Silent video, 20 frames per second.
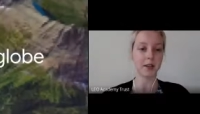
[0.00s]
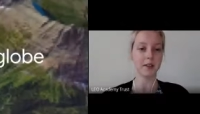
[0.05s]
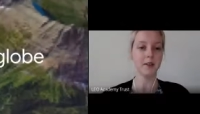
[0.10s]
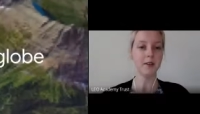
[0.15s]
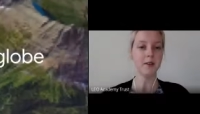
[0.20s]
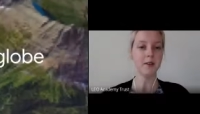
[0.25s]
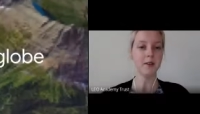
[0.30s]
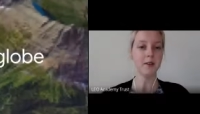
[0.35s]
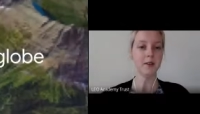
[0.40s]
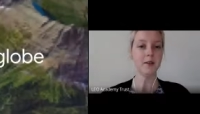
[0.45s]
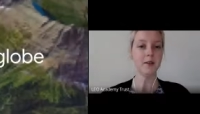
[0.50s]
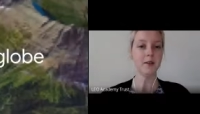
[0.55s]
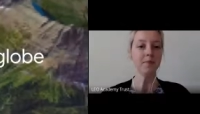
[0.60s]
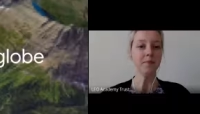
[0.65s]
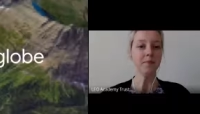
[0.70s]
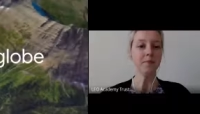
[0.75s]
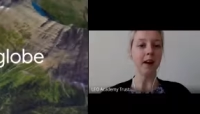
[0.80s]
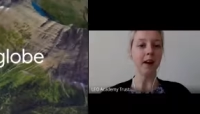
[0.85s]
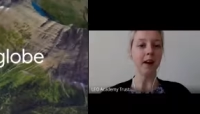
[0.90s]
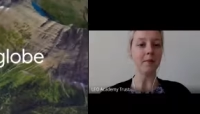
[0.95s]
it.
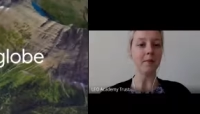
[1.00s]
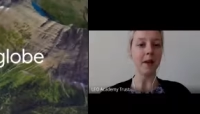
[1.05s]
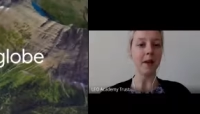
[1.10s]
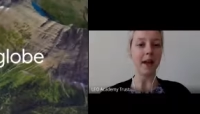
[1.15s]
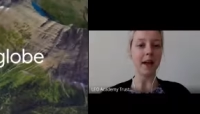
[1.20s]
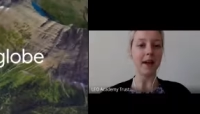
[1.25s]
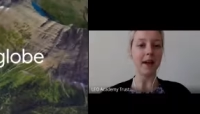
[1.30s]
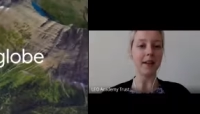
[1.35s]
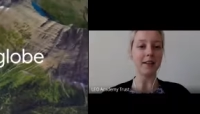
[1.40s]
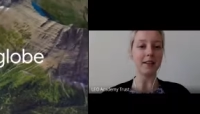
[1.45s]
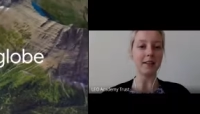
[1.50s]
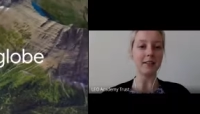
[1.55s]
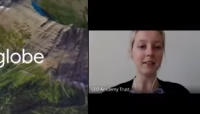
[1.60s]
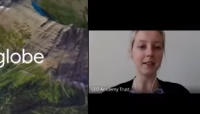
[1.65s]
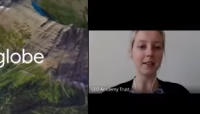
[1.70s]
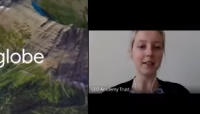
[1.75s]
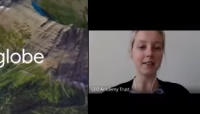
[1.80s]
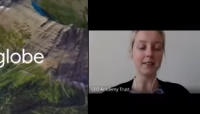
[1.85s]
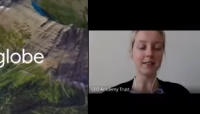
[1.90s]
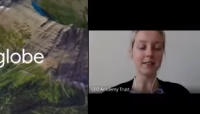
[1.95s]
Um,
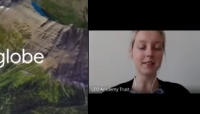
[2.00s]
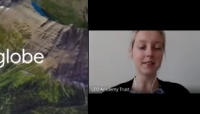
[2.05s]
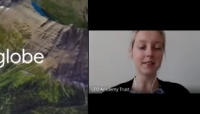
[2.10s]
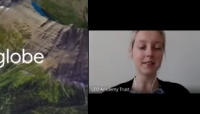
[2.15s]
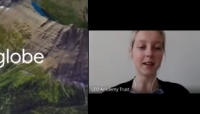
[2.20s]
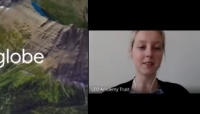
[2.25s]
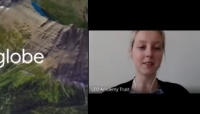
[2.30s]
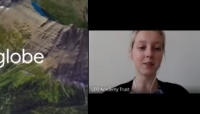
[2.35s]
and it does